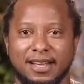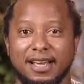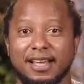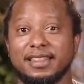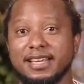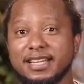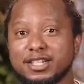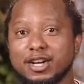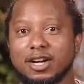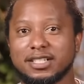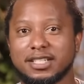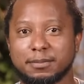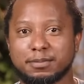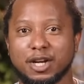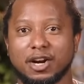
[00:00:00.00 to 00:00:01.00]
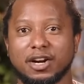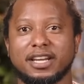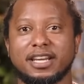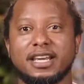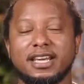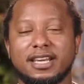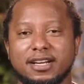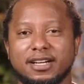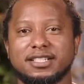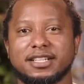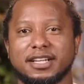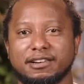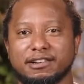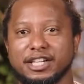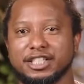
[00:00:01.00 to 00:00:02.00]
These concepts are key
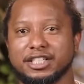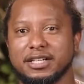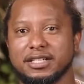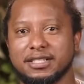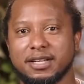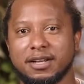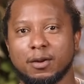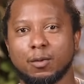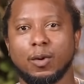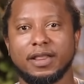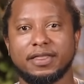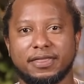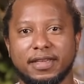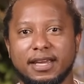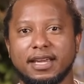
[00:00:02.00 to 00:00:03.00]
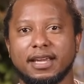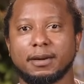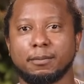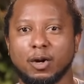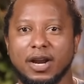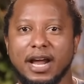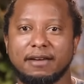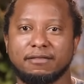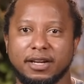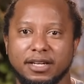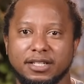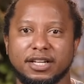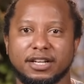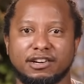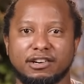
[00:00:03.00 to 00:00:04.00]
considerations when thinking about having a
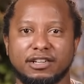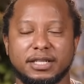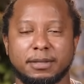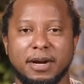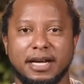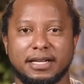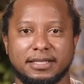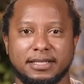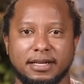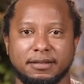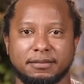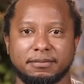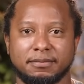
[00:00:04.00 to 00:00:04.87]
security mindset.